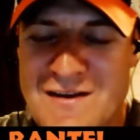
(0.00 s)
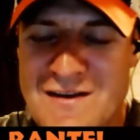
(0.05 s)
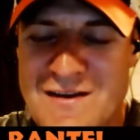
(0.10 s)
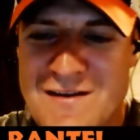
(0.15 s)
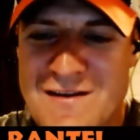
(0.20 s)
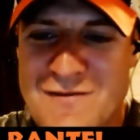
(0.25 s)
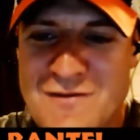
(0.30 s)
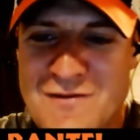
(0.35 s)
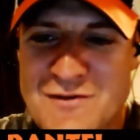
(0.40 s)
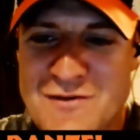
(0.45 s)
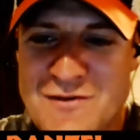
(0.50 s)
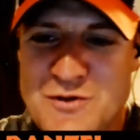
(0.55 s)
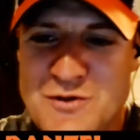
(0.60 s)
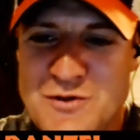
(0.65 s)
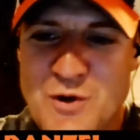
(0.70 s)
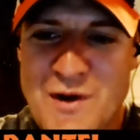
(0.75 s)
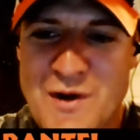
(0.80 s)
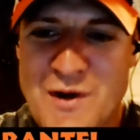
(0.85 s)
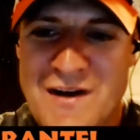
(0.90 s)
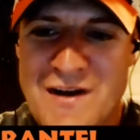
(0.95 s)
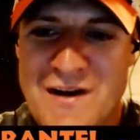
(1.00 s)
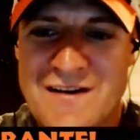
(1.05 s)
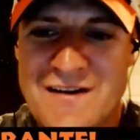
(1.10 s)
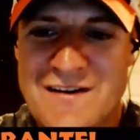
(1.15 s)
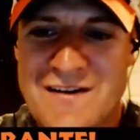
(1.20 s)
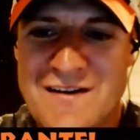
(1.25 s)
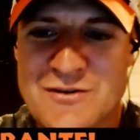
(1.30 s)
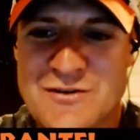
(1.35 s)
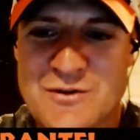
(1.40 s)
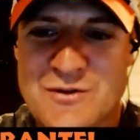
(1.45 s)
you've enjoyed
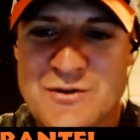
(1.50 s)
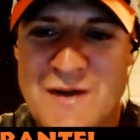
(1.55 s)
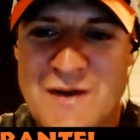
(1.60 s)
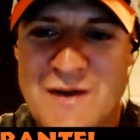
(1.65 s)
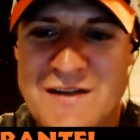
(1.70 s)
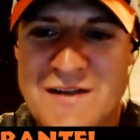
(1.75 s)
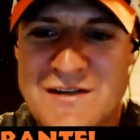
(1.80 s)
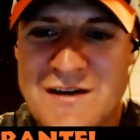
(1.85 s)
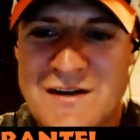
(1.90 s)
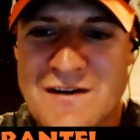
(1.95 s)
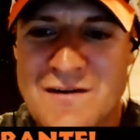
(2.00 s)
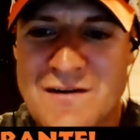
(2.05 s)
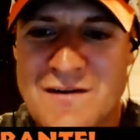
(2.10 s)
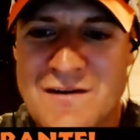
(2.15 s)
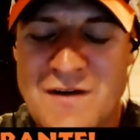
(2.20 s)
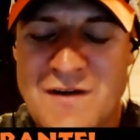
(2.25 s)
a stretch here of